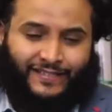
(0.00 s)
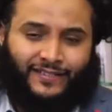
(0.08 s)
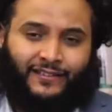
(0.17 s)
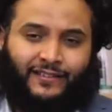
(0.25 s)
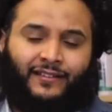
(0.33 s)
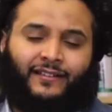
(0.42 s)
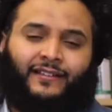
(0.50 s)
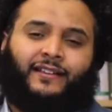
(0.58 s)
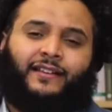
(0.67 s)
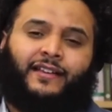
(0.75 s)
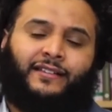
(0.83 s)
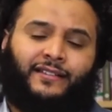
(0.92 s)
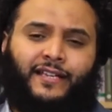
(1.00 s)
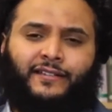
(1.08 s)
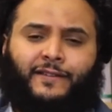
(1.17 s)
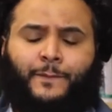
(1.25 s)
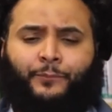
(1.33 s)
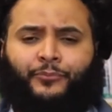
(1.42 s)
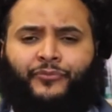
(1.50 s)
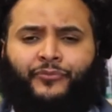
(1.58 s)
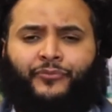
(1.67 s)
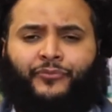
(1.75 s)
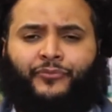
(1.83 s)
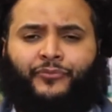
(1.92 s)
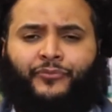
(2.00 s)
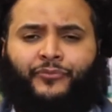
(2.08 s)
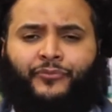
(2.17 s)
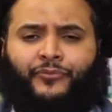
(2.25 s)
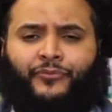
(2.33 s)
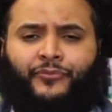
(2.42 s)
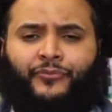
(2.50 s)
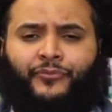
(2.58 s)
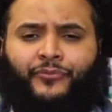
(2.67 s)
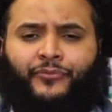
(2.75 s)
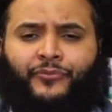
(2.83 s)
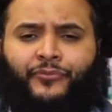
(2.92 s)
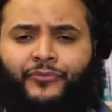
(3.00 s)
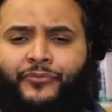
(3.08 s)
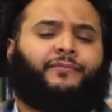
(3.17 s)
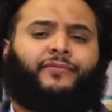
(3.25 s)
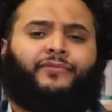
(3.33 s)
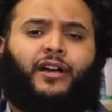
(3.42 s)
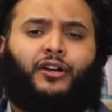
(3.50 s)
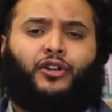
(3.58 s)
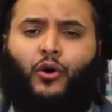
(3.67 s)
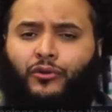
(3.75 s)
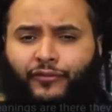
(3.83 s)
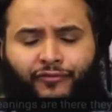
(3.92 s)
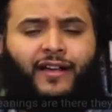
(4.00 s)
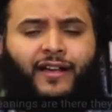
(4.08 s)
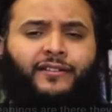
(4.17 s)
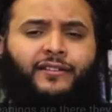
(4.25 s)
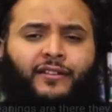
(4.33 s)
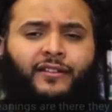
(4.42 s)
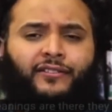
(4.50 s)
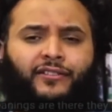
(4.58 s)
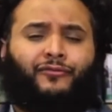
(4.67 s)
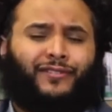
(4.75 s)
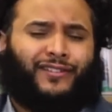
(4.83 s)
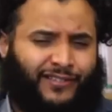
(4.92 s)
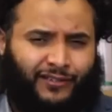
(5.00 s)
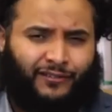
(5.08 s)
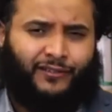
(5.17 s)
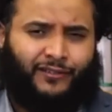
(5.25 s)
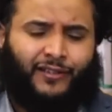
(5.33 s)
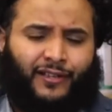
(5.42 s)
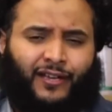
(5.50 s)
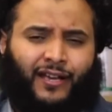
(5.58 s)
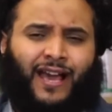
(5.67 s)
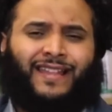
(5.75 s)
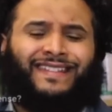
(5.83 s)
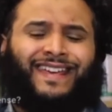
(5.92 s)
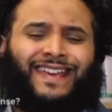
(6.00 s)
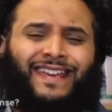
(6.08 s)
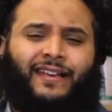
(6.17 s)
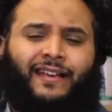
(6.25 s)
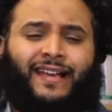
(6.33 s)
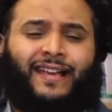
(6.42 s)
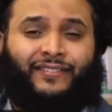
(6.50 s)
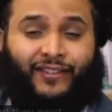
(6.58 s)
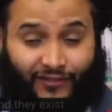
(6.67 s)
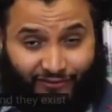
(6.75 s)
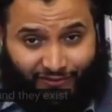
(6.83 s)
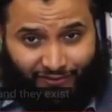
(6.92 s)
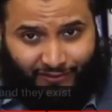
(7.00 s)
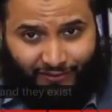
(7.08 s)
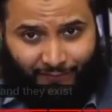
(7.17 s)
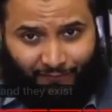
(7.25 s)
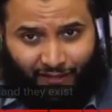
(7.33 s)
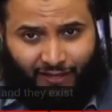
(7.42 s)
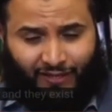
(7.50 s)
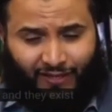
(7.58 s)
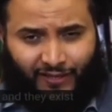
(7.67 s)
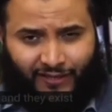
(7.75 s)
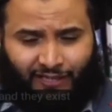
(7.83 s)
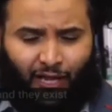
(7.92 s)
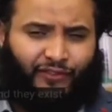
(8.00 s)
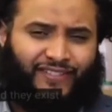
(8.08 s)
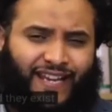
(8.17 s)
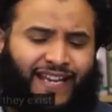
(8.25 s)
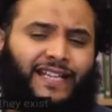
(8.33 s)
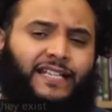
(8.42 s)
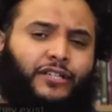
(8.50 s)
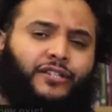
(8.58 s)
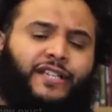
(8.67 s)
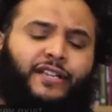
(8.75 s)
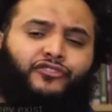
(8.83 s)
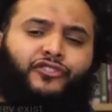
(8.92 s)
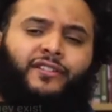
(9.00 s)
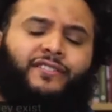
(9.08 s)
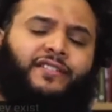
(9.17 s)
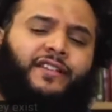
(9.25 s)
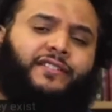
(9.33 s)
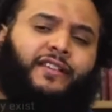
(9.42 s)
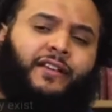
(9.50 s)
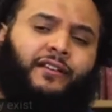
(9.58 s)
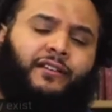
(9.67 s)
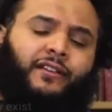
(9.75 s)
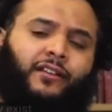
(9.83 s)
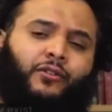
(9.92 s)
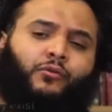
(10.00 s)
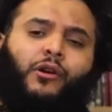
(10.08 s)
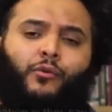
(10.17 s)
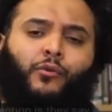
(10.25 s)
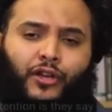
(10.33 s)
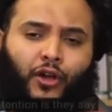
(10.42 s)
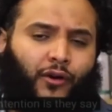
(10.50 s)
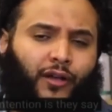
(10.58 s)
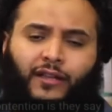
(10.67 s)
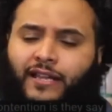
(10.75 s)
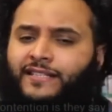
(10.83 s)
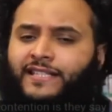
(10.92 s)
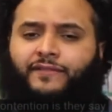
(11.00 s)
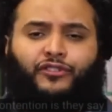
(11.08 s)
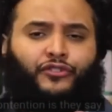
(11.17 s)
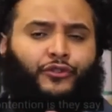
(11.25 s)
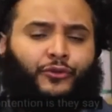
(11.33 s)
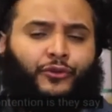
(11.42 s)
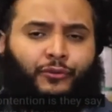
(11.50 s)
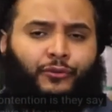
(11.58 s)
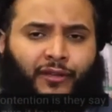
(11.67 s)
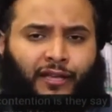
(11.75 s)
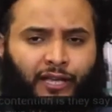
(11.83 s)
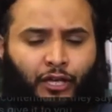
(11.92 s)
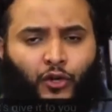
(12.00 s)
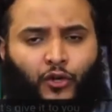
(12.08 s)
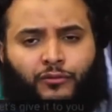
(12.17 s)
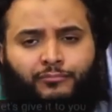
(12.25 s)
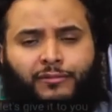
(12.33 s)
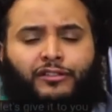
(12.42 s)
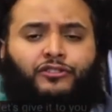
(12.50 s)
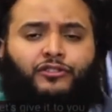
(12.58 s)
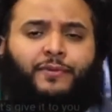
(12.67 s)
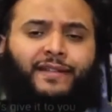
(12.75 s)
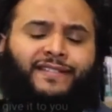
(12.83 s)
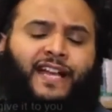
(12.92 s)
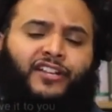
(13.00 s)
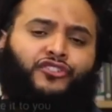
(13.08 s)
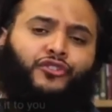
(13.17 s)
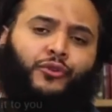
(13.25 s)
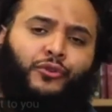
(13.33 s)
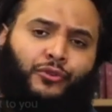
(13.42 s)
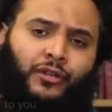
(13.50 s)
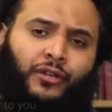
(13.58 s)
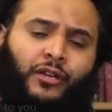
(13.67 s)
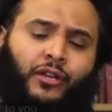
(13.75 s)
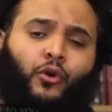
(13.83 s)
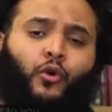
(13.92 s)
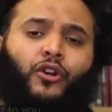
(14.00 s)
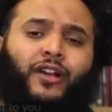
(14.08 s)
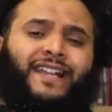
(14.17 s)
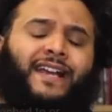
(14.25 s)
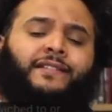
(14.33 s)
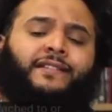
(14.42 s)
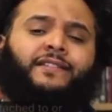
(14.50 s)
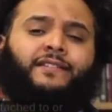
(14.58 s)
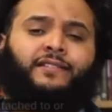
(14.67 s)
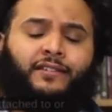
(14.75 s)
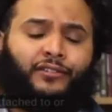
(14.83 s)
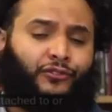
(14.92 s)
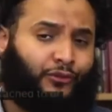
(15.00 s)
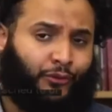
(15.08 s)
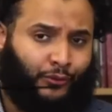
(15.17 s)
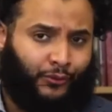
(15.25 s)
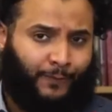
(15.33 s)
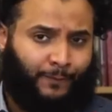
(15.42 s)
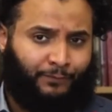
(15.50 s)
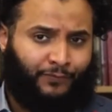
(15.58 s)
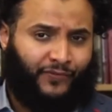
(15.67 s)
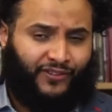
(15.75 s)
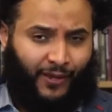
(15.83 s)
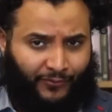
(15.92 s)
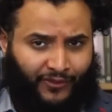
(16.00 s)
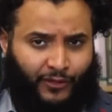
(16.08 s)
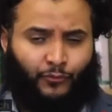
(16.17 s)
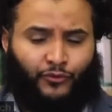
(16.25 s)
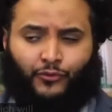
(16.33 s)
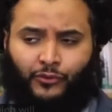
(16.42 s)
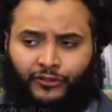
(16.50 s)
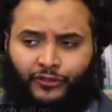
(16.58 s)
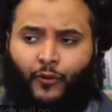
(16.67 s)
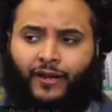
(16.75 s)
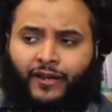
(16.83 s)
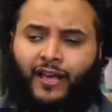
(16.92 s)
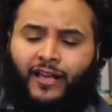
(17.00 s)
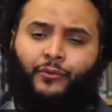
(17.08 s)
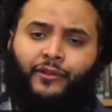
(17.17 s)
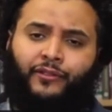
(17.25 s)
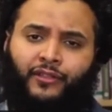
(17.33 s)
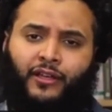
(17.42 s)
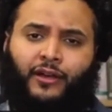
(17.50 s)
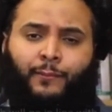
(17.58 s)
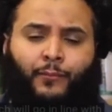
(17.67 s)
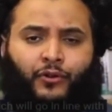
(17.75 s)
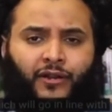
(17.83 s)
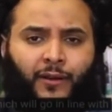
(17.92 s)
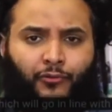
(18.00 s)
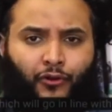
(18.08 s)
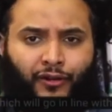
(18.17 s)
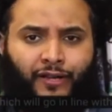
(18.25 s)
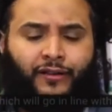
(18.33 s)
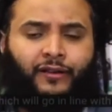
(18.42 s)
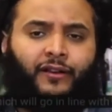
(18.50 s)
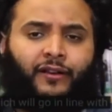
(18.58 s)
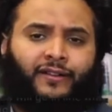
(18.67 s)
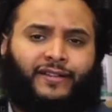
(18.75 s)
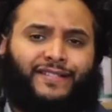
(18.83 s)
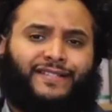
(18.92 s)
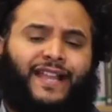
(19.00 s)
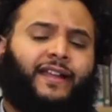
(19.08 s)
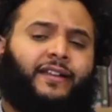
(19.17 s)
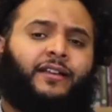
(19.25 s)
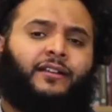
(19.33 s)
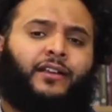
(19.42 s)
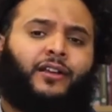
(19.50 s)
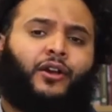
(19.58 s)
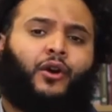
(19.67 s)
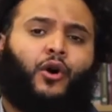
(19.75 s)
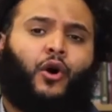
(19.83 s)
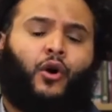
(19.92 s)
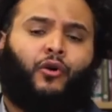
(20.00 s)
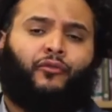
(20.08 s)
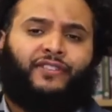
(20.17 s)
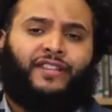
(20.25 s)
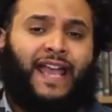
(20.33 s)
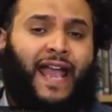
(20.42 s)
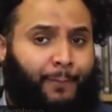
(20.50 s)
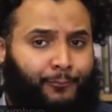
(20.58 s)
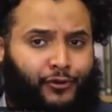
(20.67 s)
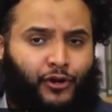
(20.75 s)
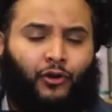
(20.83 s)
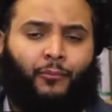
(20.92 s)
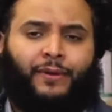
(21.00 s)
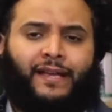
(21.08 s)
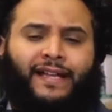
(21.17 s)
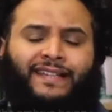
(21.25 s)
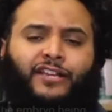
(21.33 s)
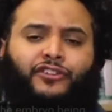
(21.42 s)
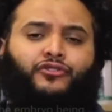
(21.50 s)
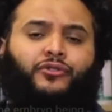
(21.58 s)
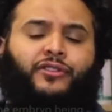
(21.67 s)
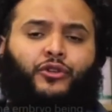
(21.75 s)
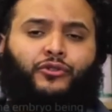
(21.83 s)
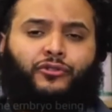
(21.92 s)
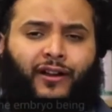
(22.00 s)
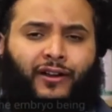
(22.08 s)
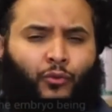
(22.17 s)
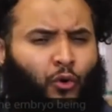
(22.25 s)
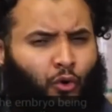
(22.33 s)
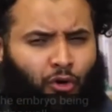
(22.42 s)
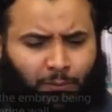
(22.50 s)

Ah. Indeed, these meanings are there, ah. they're codified, they are written, and they exist. Really? Now, the second contention is they say, well, we, okay, let's give it to you. It could mean to be attached to or connected to something which will go in line with modern embryonic understanding of the embryo being attached to the uterine wall.